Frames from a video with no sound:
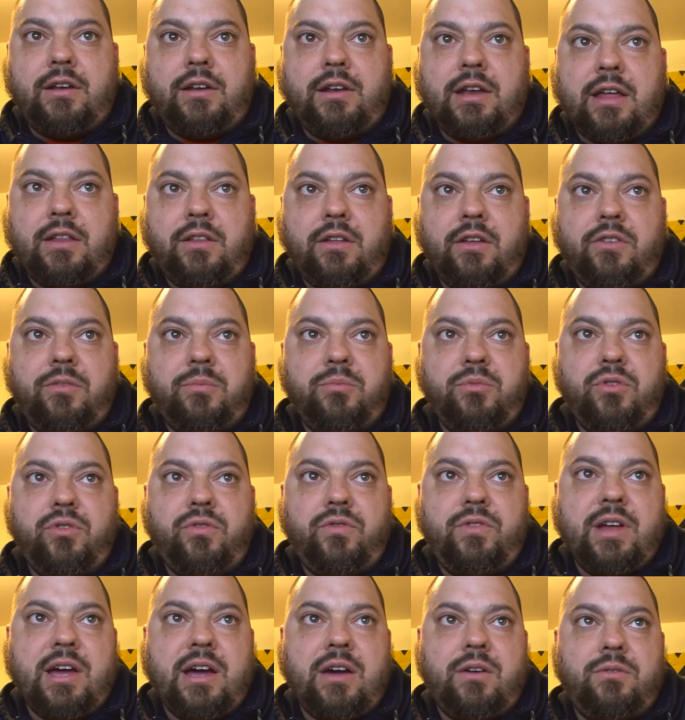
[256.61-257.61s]
Now let's
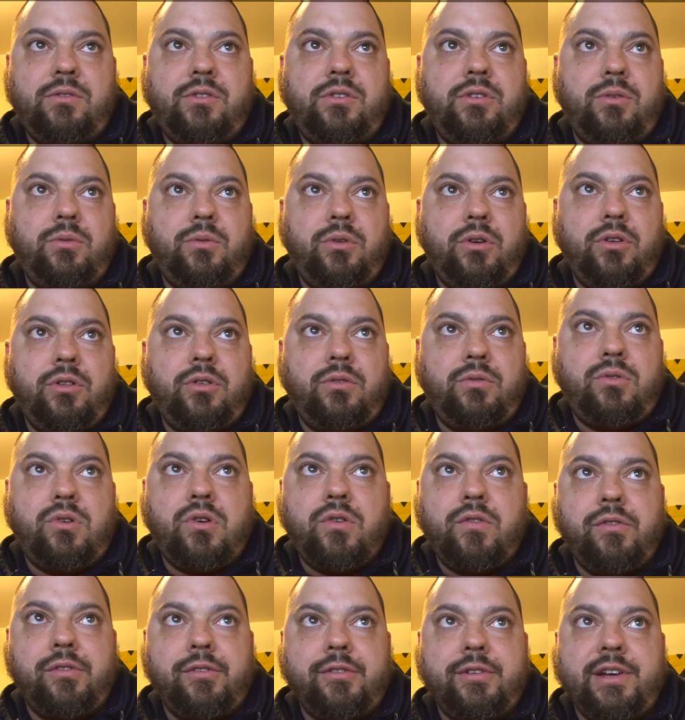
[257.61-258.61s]
move down to where the
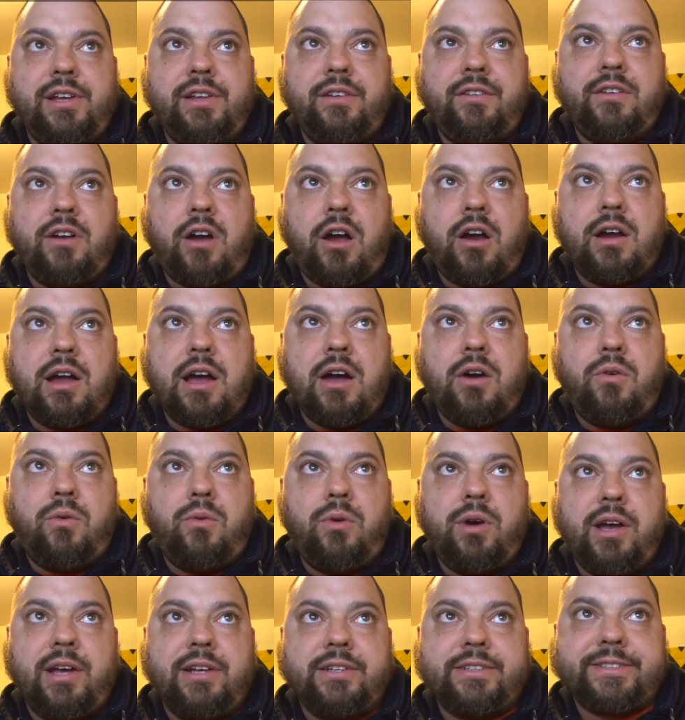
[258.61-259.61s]
Wolverines are out
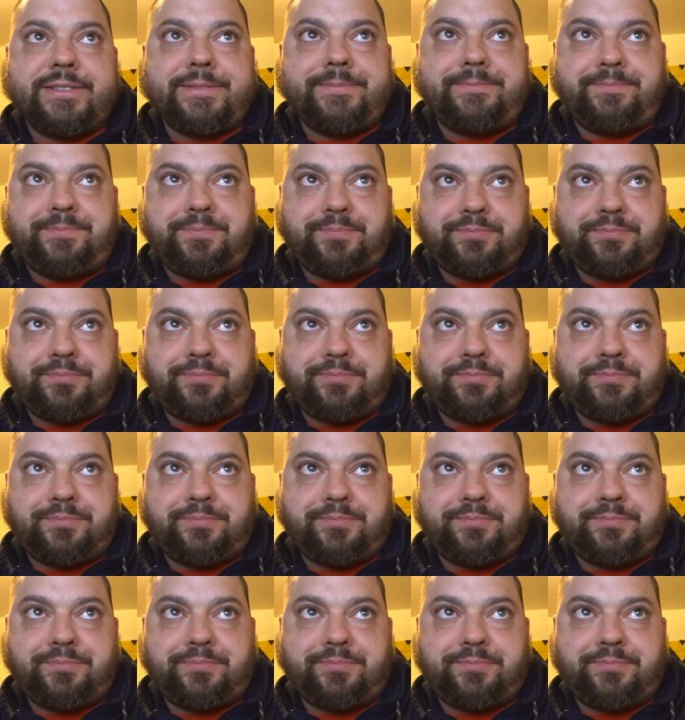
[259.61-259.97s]
west.